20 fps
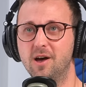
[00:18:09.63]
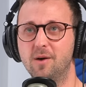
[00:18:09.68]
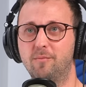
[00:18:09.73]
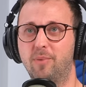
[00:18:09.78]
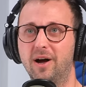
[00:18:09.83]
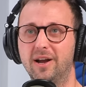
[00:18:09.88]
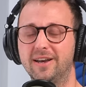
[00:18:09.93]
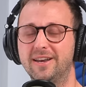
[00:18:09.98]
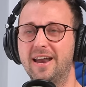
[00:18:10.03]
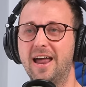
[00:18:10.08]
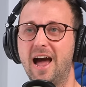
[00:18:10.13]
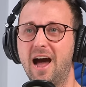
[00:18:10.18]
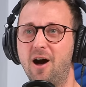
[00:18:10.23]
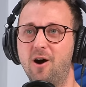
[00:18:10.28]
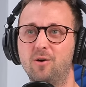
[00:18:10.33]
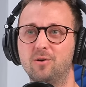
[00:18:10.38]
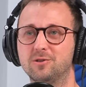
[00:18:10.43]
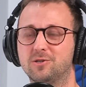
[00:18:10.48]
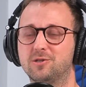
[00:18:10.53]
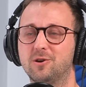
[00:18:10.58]
But
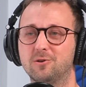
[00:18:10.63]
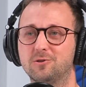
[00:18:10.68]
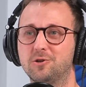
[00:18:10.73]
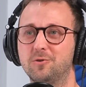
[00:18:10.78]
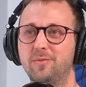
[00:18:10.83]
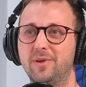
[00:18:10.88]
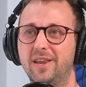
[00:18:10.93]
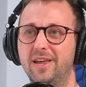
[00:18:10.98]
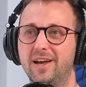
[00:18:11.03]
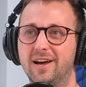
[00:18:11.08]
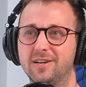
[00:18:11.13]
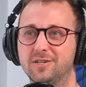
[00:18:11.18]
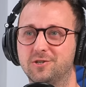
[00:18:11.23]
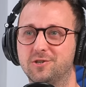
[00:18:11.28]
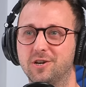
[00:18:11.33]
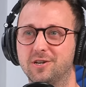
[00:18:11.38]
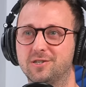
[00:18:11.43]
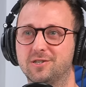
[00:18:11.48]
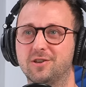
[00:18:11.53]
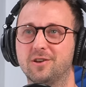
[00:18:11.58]
now social media has
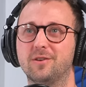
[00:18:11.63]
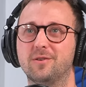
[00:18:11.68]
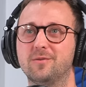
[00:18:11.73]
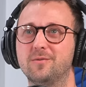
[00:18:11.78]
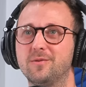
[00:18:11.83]
just